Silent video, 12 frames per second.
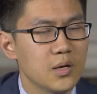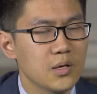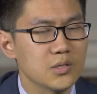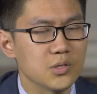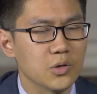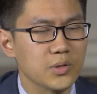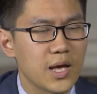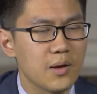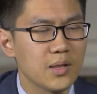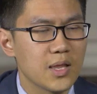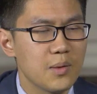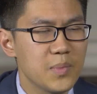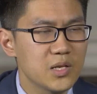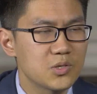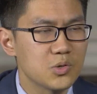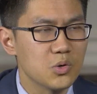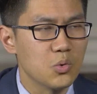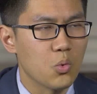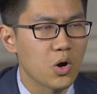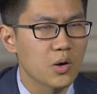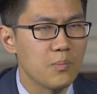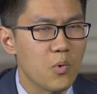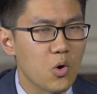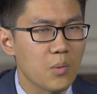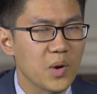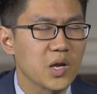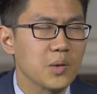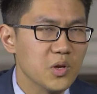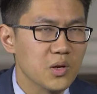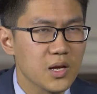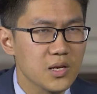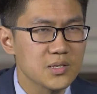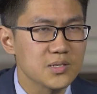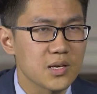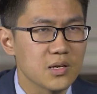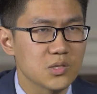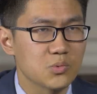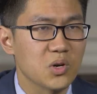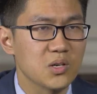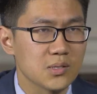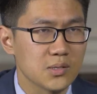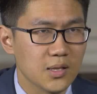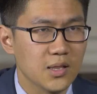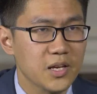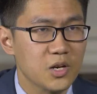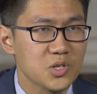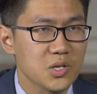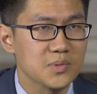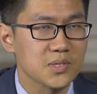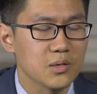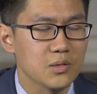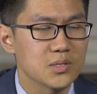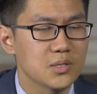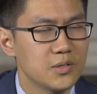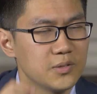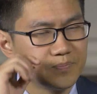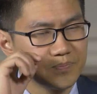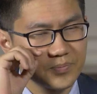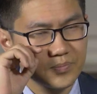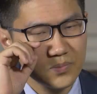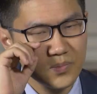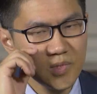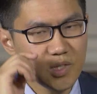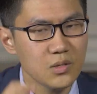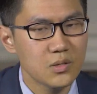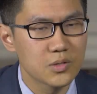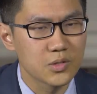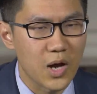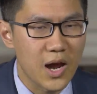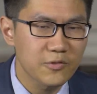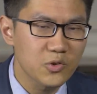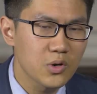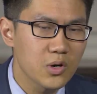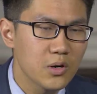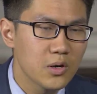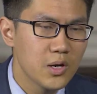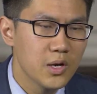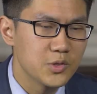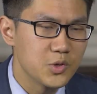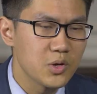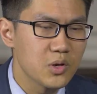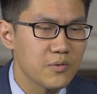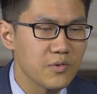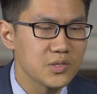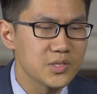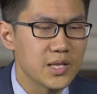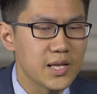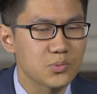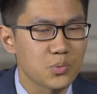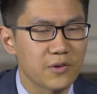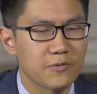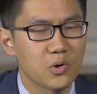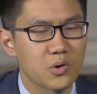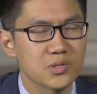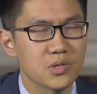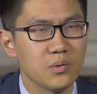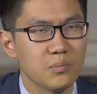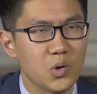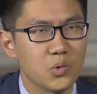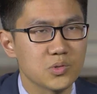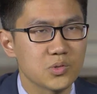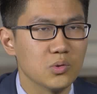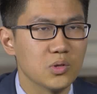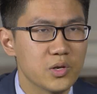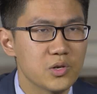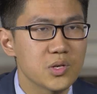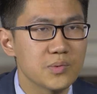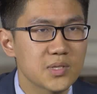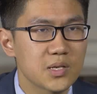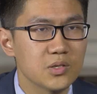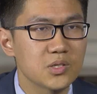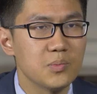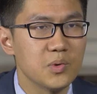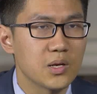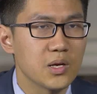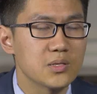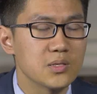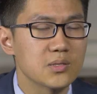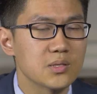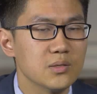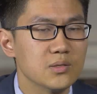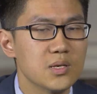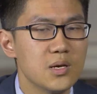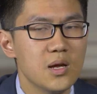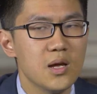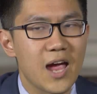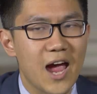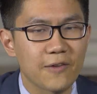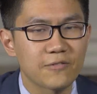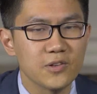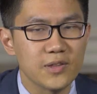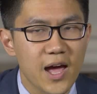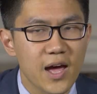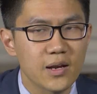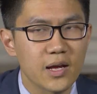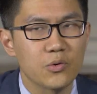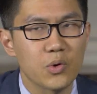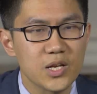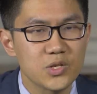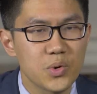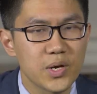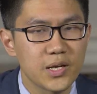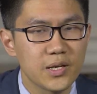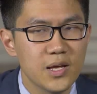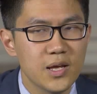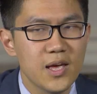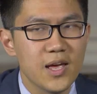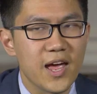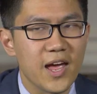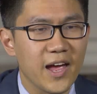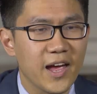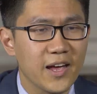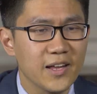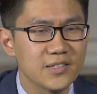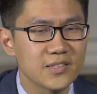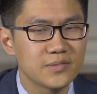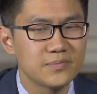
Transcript: So that led me to work more on my communication skills as well as leadership skills. So during university, that's what I focused on most. So leadership skills, communication skills. After that, I graduated, and